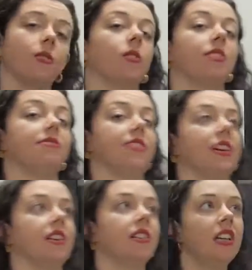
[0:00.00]
or if
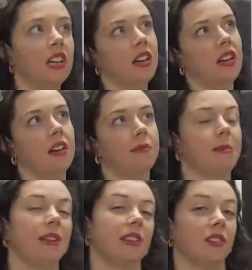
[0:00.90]
they're
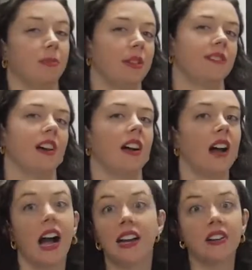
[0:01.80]
maybe in a little bit of a
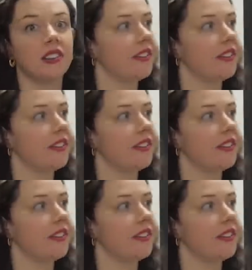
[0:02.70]
higher